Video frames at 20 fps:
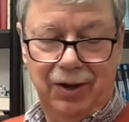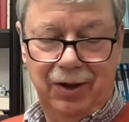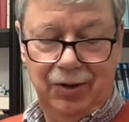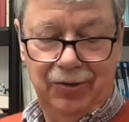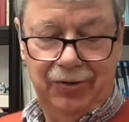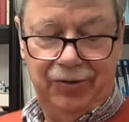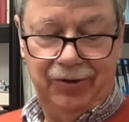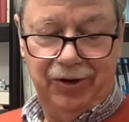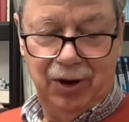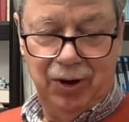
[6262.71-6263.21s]

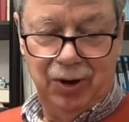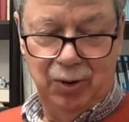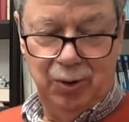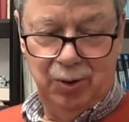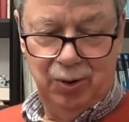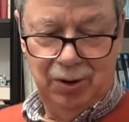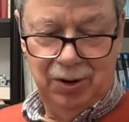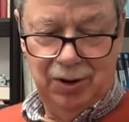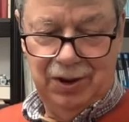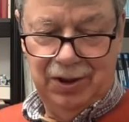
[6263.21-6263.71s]

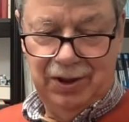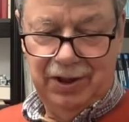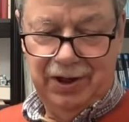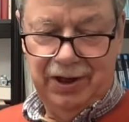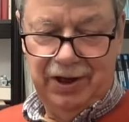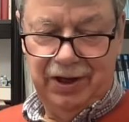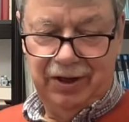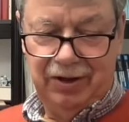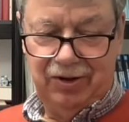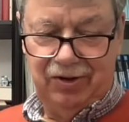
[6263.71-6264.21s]
So
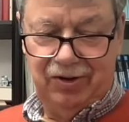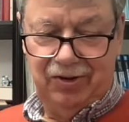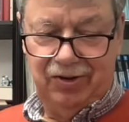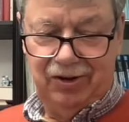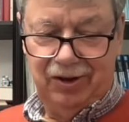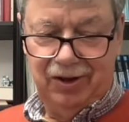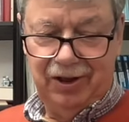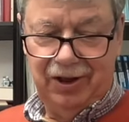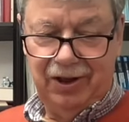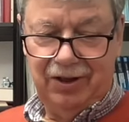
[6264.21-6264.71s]

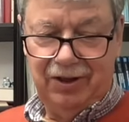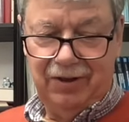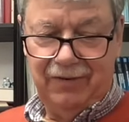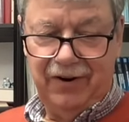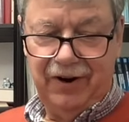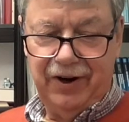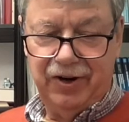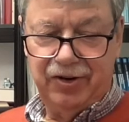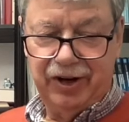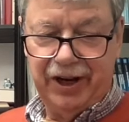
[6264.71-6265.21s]
it's it's a
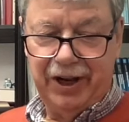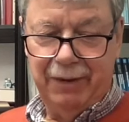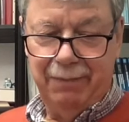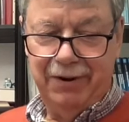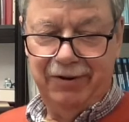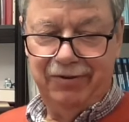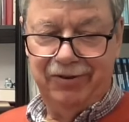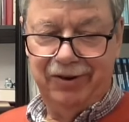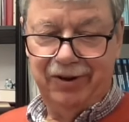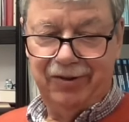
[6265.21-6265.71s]
very tricky
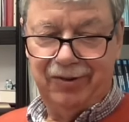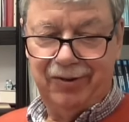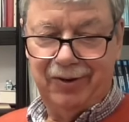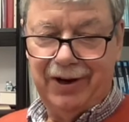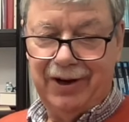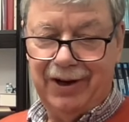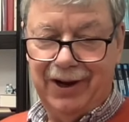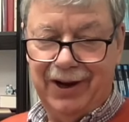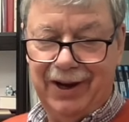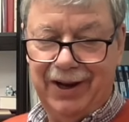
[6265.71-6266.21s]
business. So
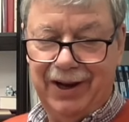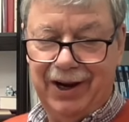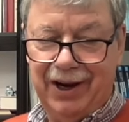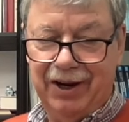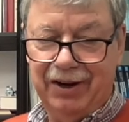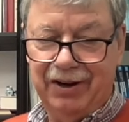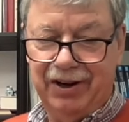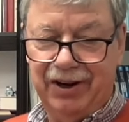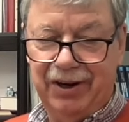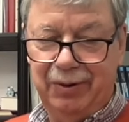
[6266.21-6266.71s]
I, I, I
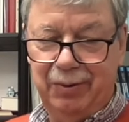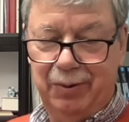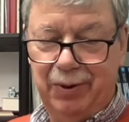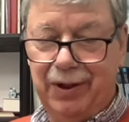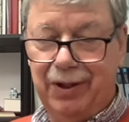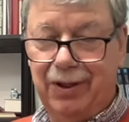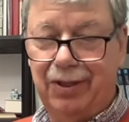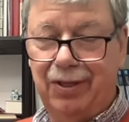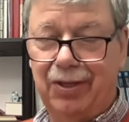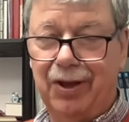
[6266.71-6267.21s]
agree
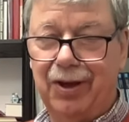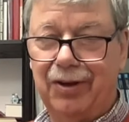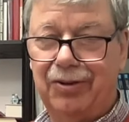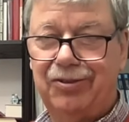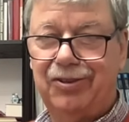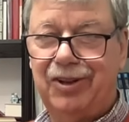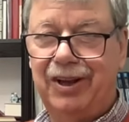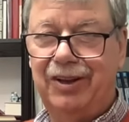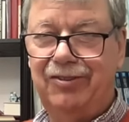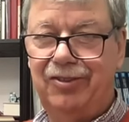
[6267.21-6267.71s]
with uh,
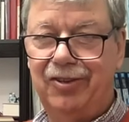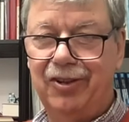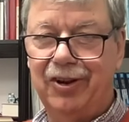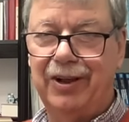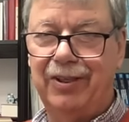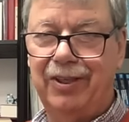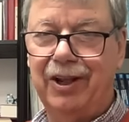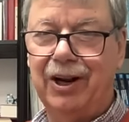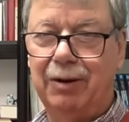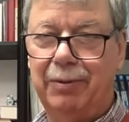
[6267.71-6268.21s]
Stacy that
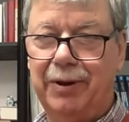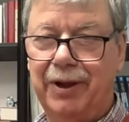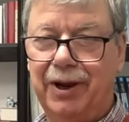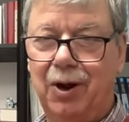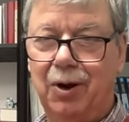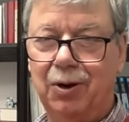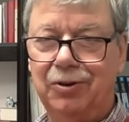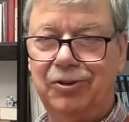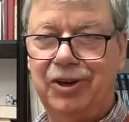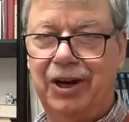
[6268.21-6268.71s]
I think it'll be a
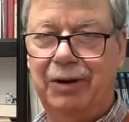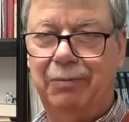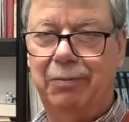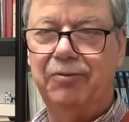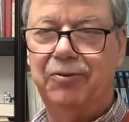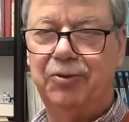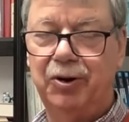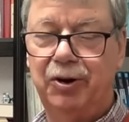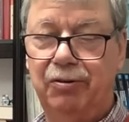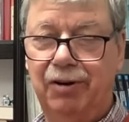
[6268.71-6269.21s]
long time
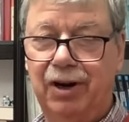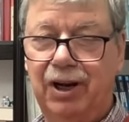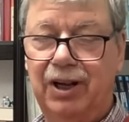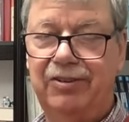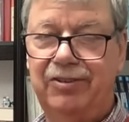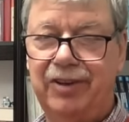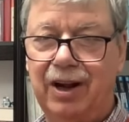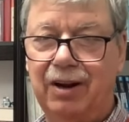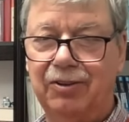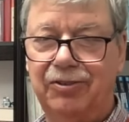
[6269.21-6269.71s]
before it really
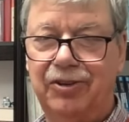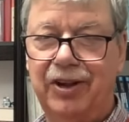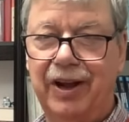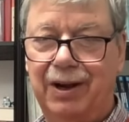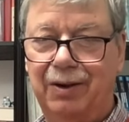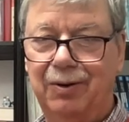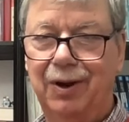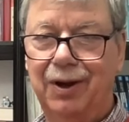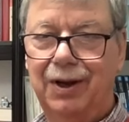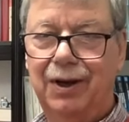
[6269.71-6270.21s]
settles
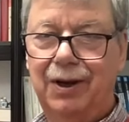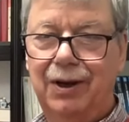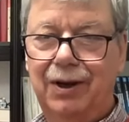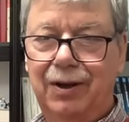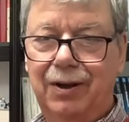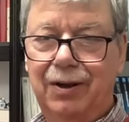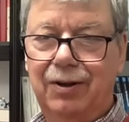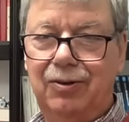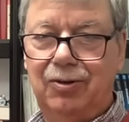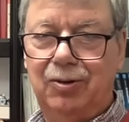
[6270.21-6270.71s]
down
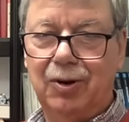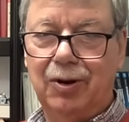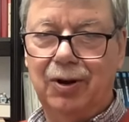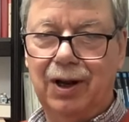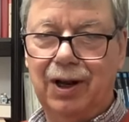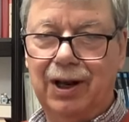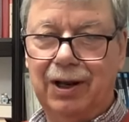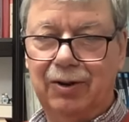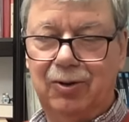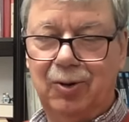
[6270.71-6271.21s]

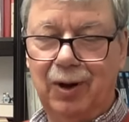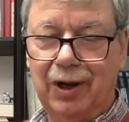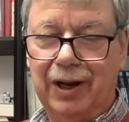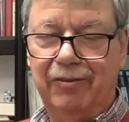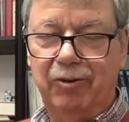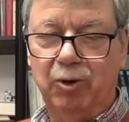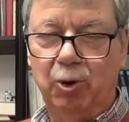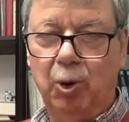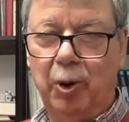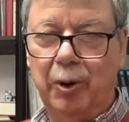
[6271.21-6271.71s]
to to a
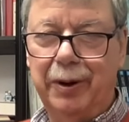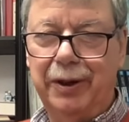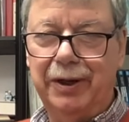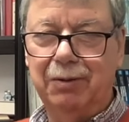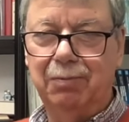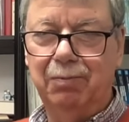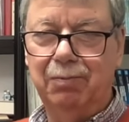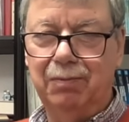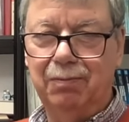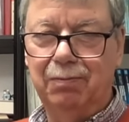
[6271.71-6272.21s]
level where you
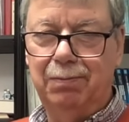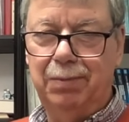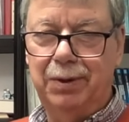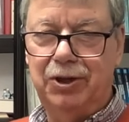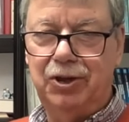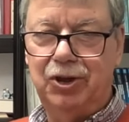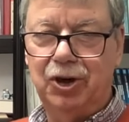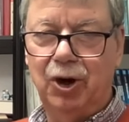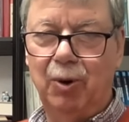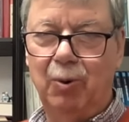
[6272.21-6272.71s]
can be
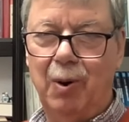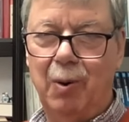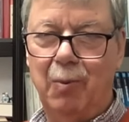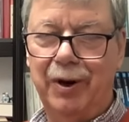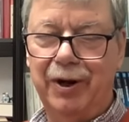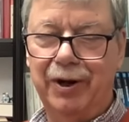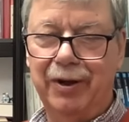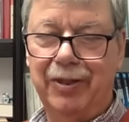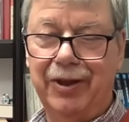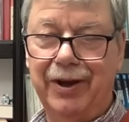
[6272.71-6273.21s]
sure one
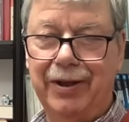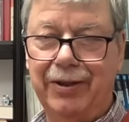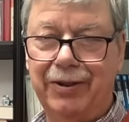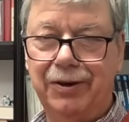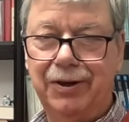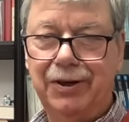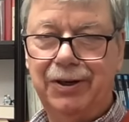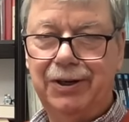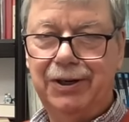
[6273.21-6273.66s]
way or the other.